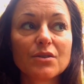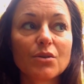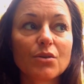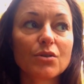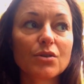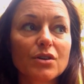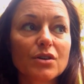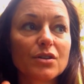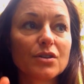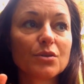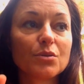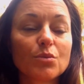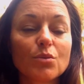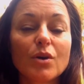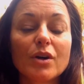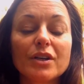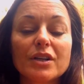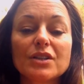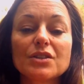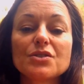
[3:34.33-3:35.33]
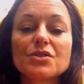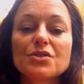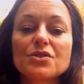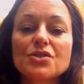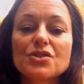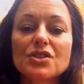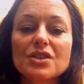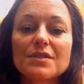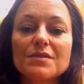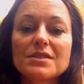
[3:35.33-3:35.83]
or wanting to
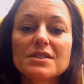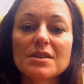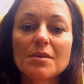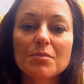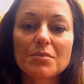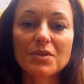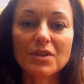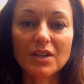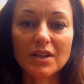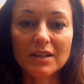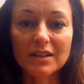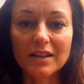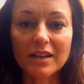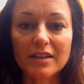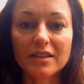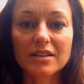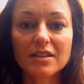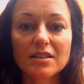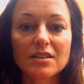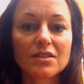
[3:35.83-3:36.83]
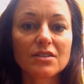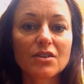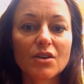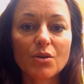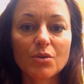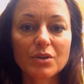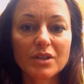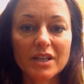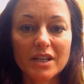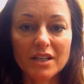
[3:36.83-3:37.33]
achieve something like,
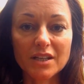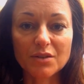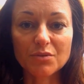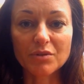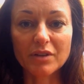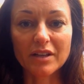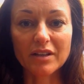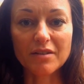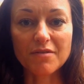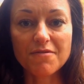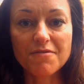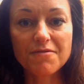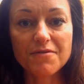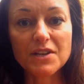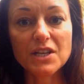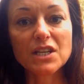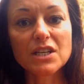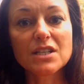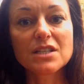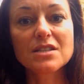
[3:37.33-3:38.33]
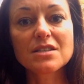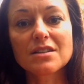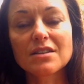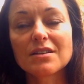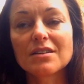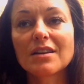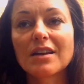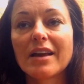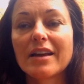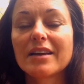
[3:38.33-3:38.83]
getting really fit
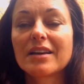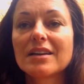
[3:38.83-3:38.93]
and